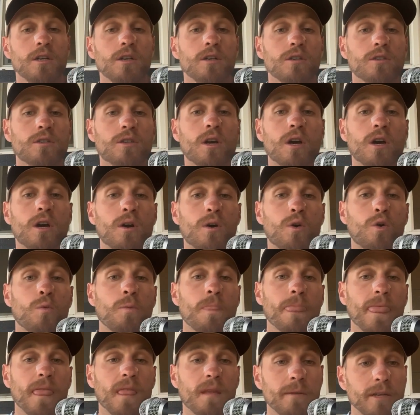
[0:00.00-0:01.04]
So
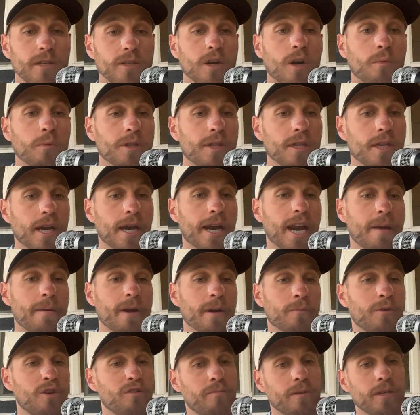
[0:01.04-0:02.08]
let me start with the
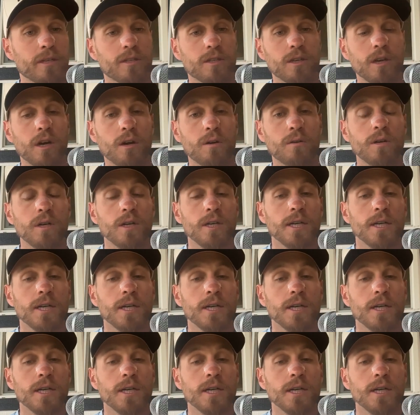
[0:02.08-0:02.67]
dynamic movement. So